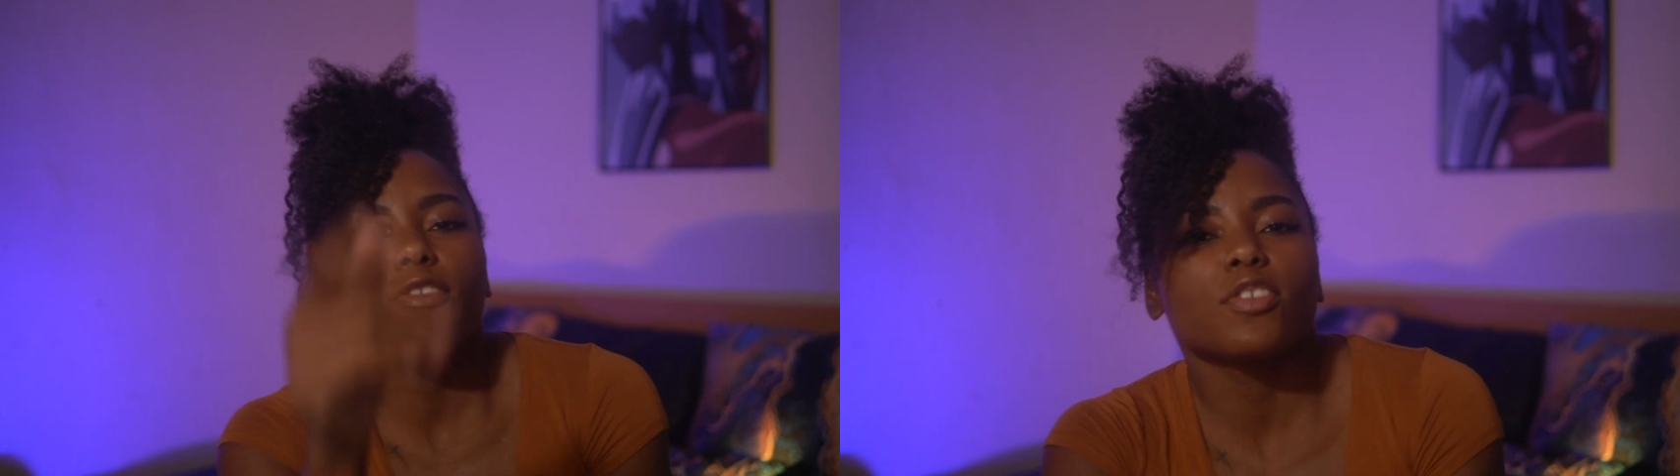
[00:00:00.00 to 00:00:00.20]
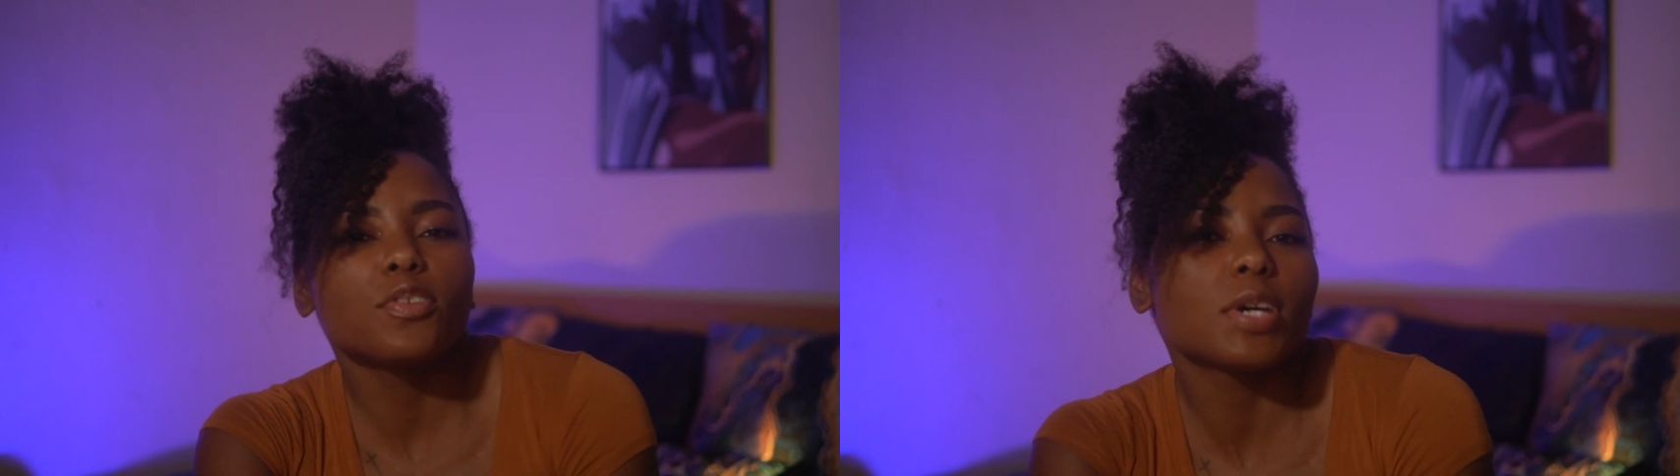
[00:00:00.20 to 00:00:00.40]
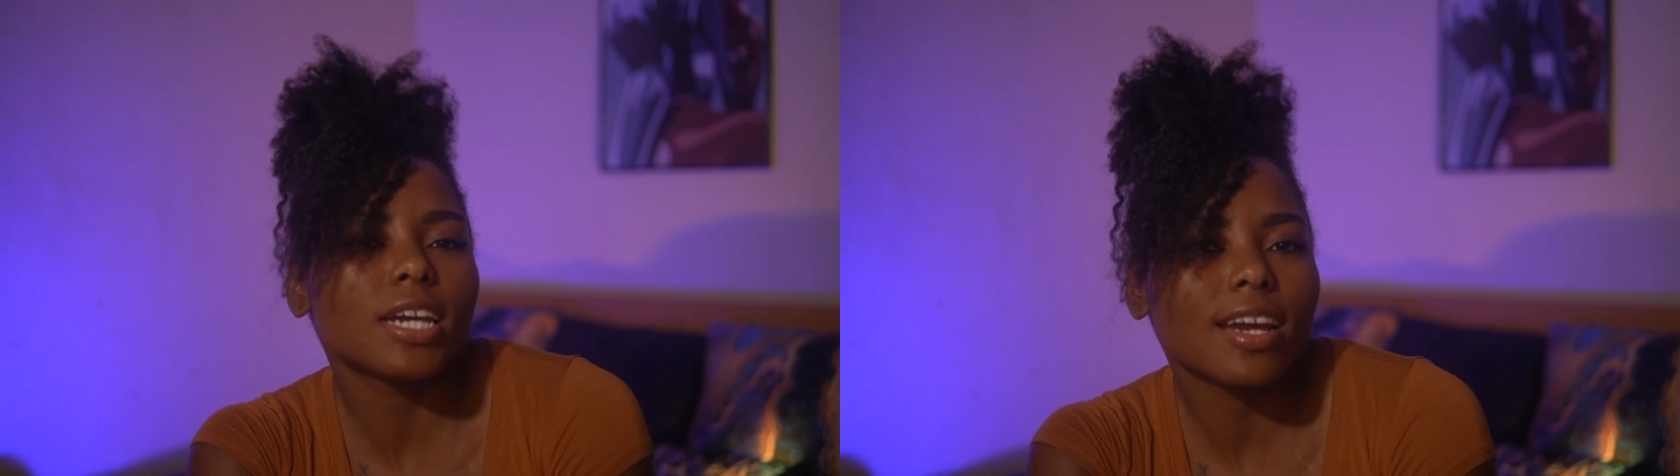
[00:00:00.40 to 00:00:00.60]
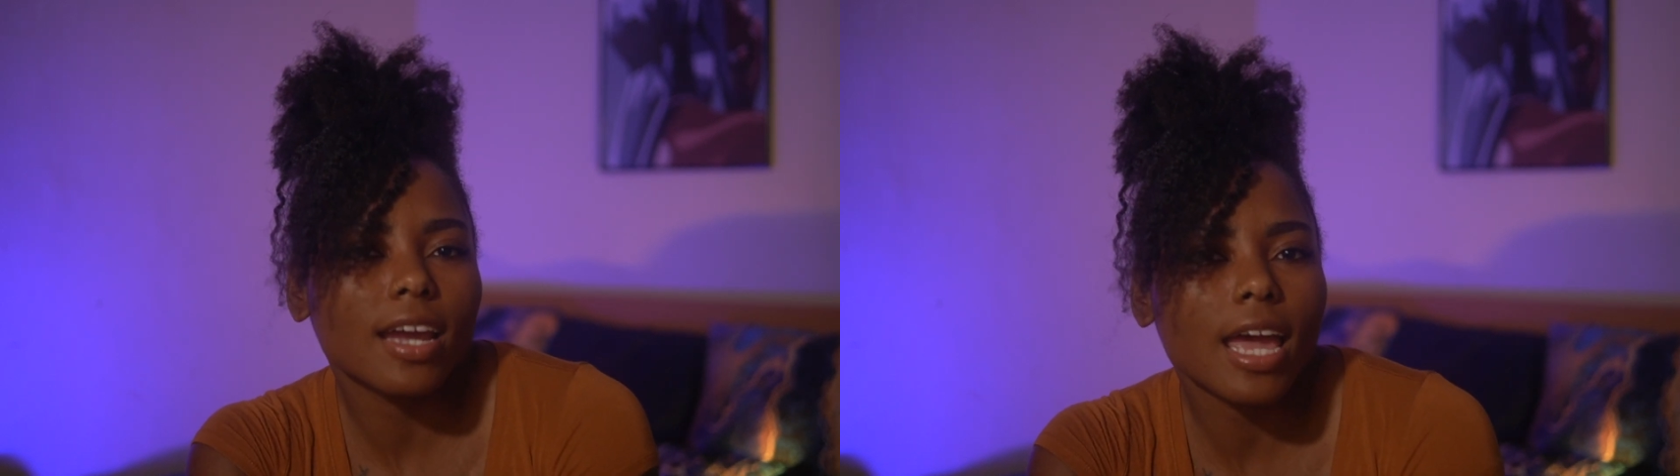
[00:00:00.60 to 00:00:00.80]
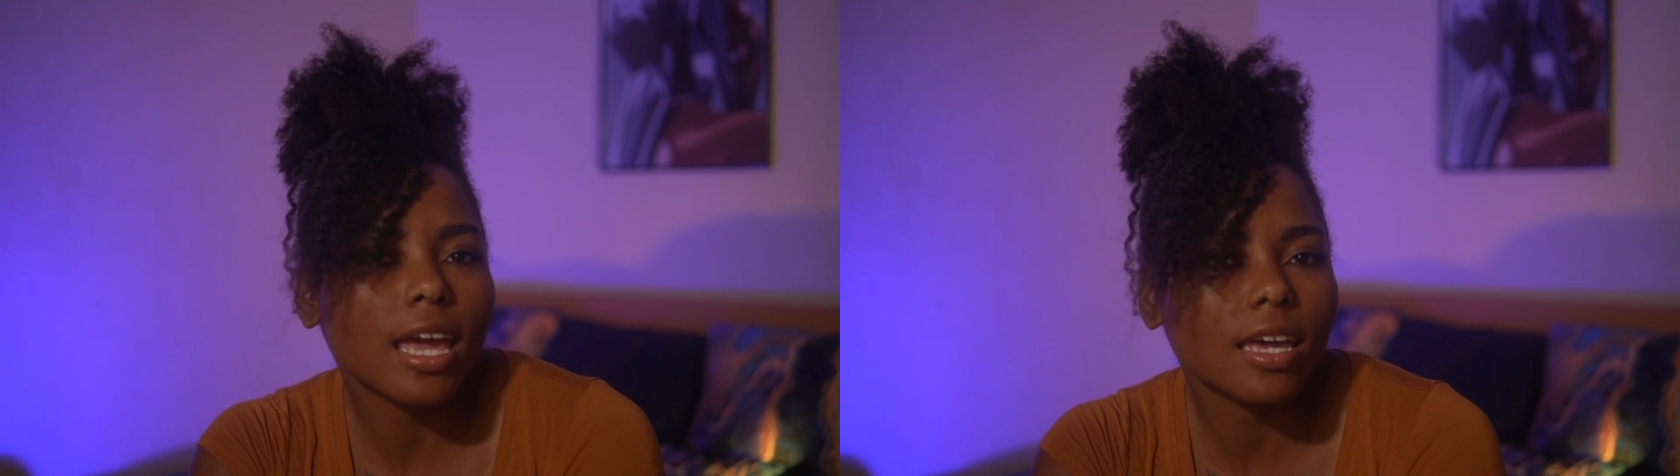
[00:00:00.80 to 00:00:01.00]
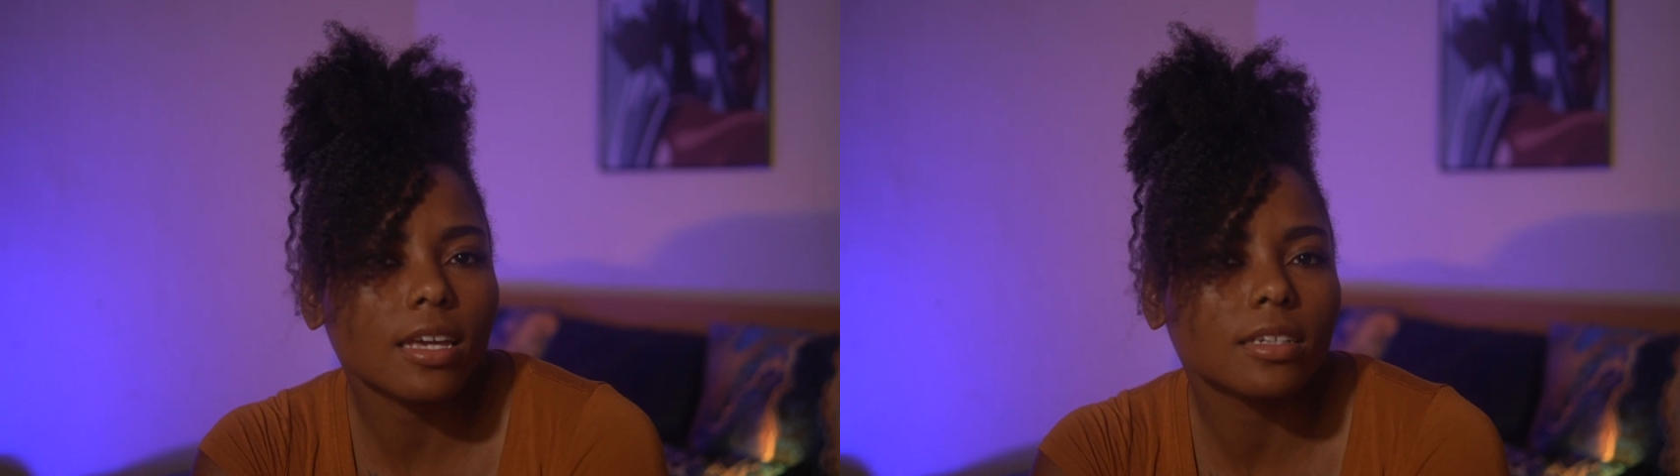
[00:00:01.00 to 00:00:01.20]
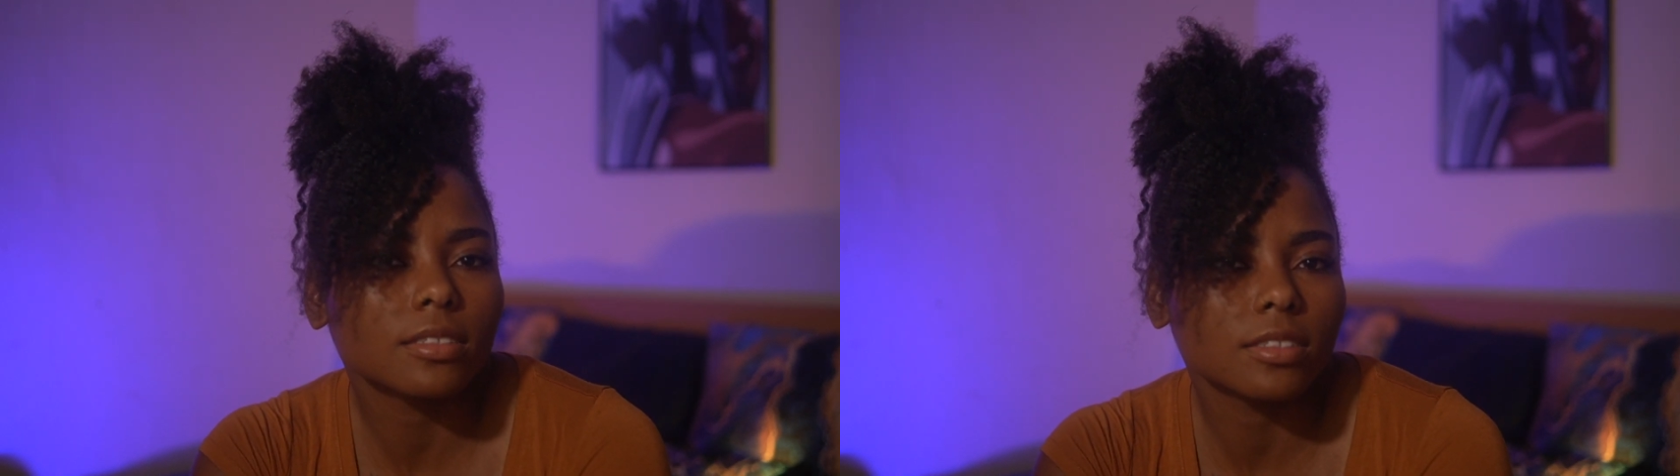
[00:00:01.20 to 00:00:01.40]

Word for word: you're new here, hey.